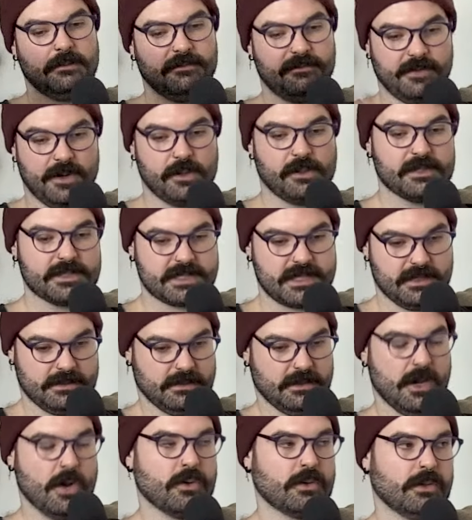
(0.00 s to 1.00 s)
focus on
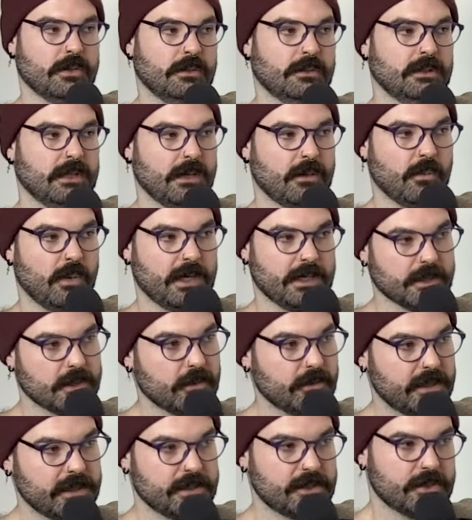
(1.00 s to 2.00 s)
local, like what
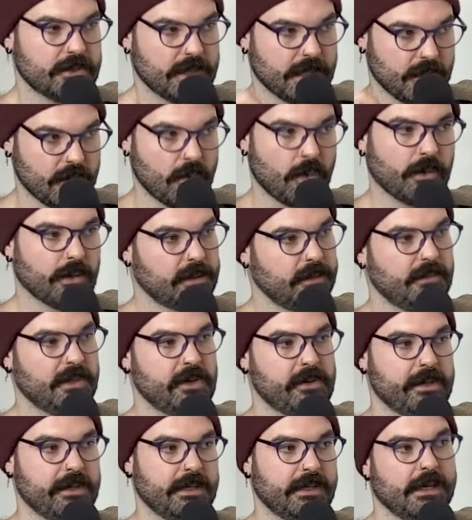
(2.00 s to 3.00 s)
you can do in your
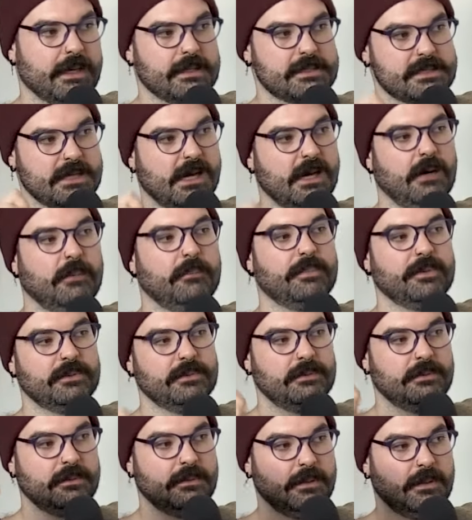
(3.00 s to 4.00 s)
community to help
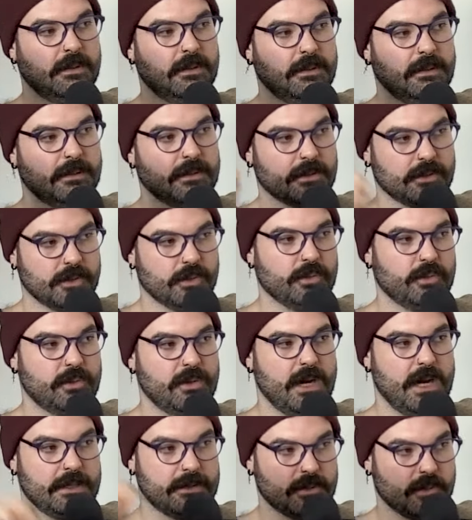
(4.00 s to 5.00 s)
you
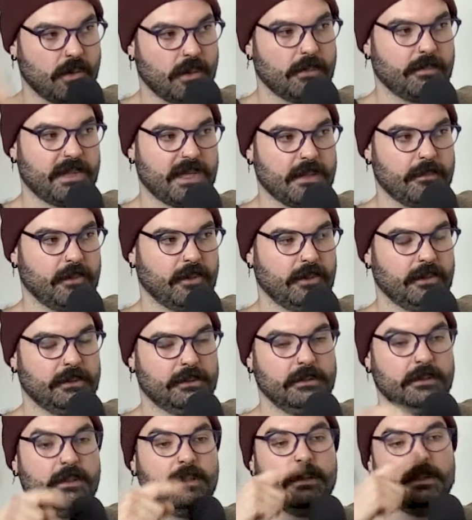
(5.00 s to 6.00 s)
and your people.